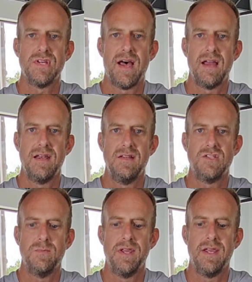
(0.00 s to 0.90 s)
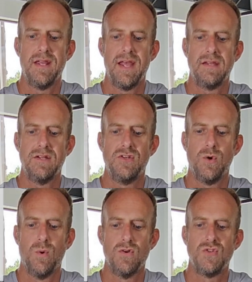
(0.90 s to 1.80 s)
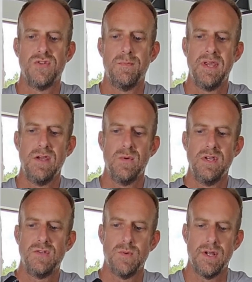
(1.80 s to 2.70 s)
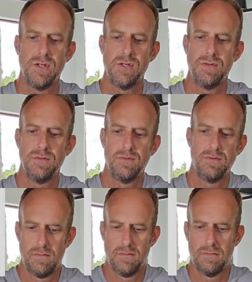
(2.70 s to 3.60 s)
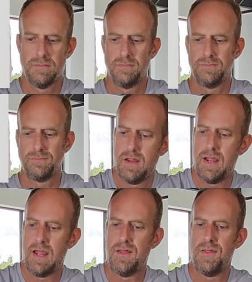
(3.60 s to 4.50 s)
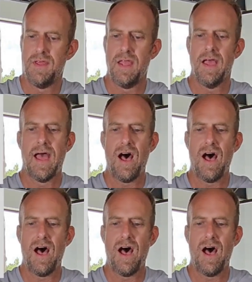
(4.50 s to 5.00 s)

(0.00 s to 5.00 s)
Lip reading: side needs to be connected towards the POE switch, and the